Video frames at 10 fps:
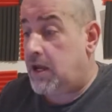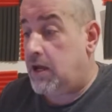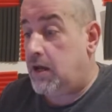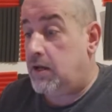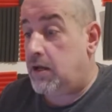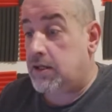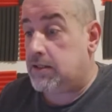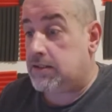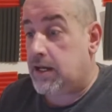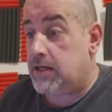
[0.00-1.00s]

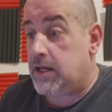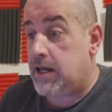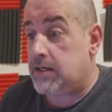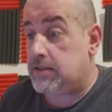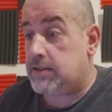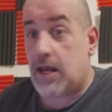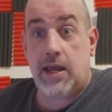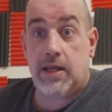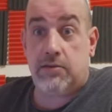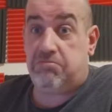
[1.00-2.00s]
Like I say, it's
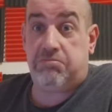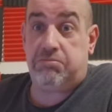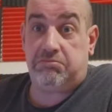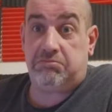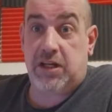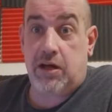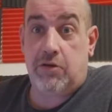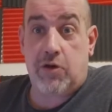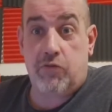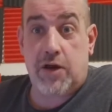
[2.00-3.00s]
a
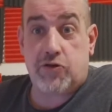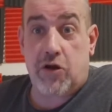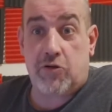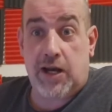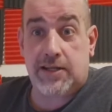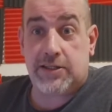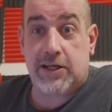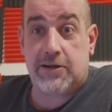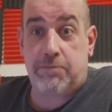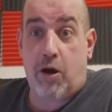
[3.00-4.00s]
retro
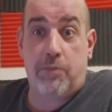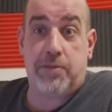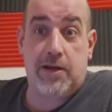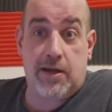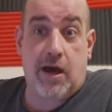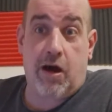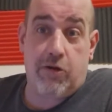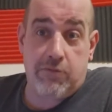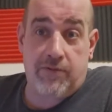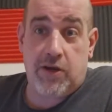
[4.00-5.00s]
classic popular
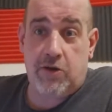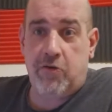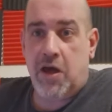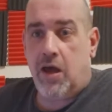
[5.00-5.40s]
car review.